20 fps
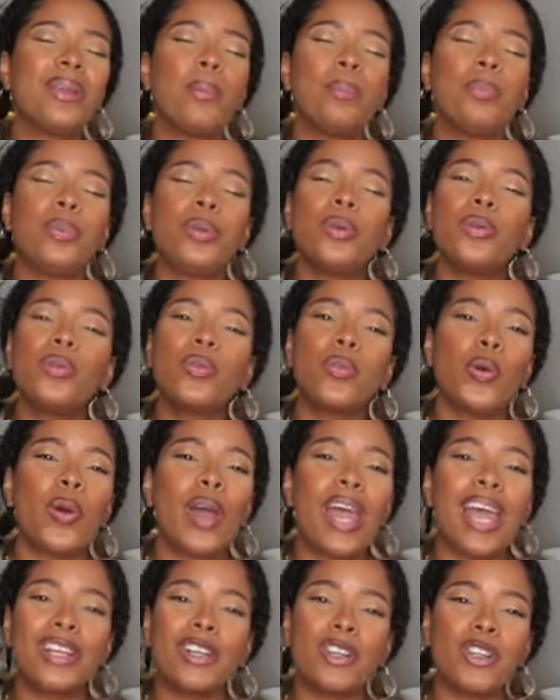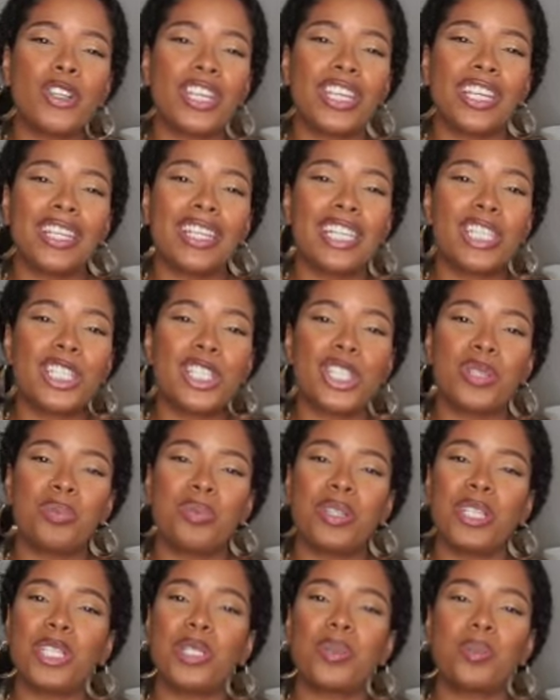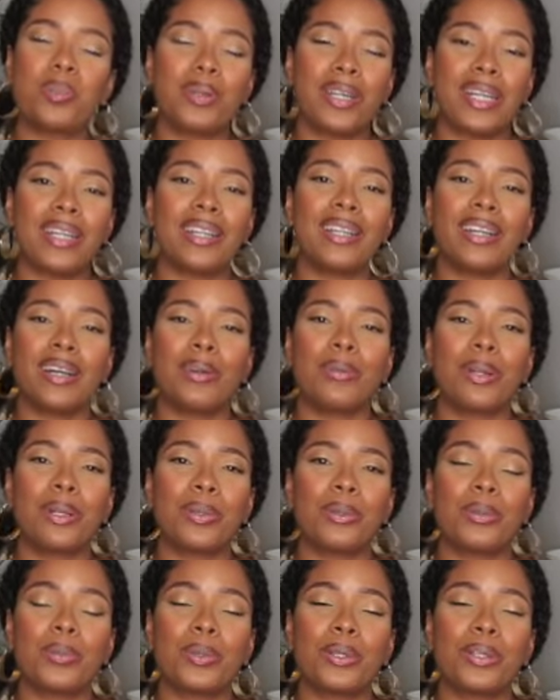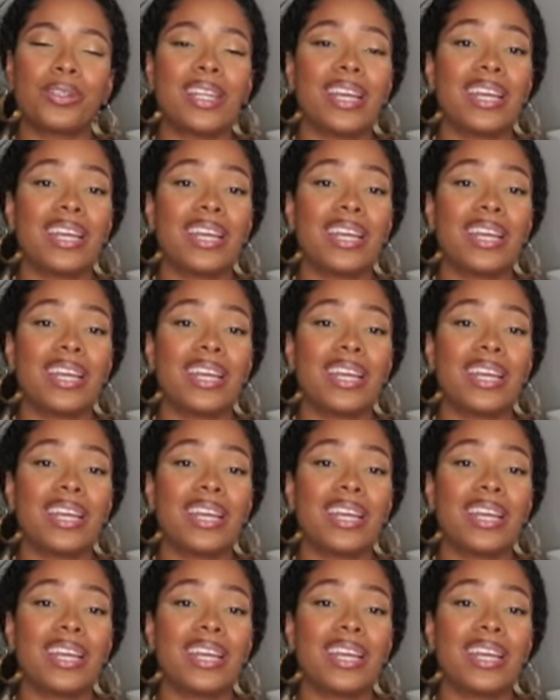beautiful energy that's just being spread around the world.